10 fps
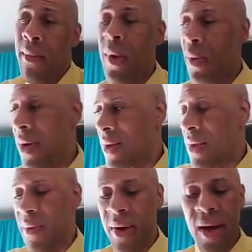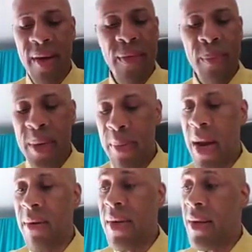Who knows if we'll ever be
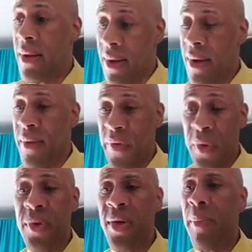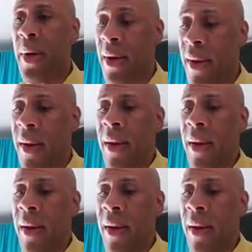married in the future, but